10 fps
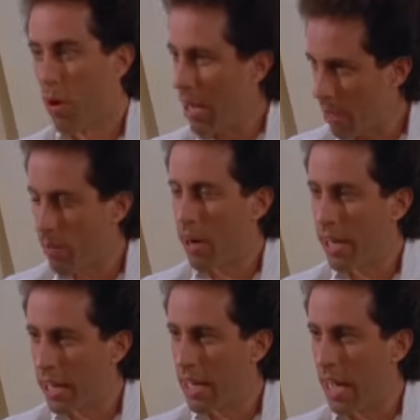Why am I
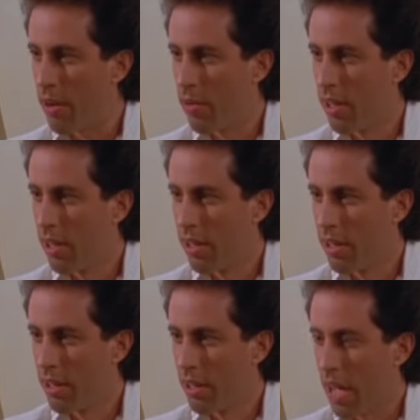wearing it now?
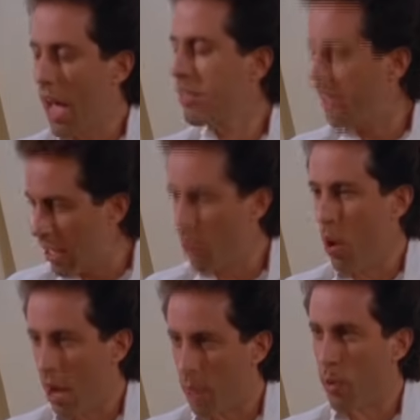I'll tell
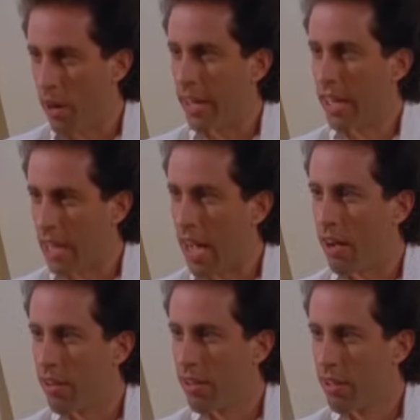you why I'm wearing it
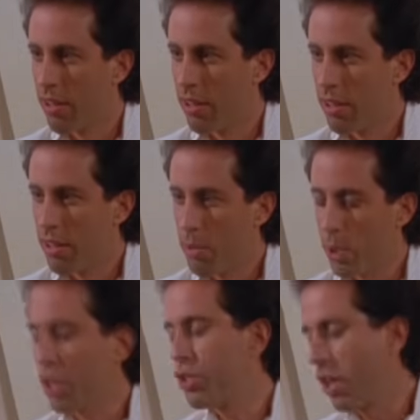now.
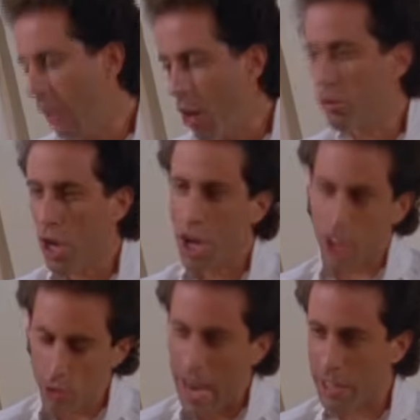Because the low
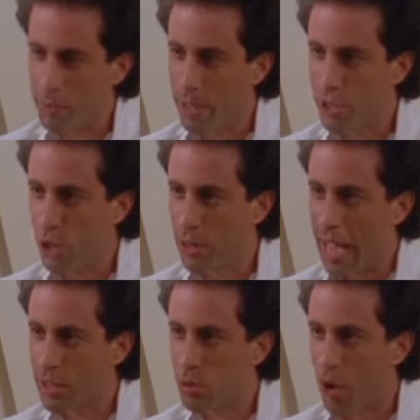talker asked me to,
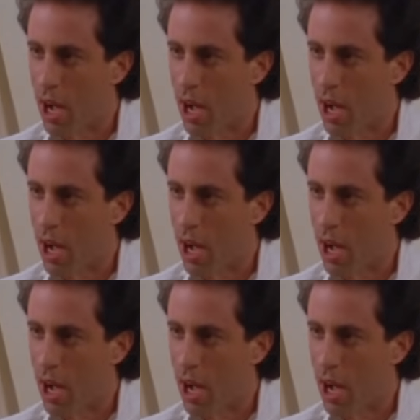that's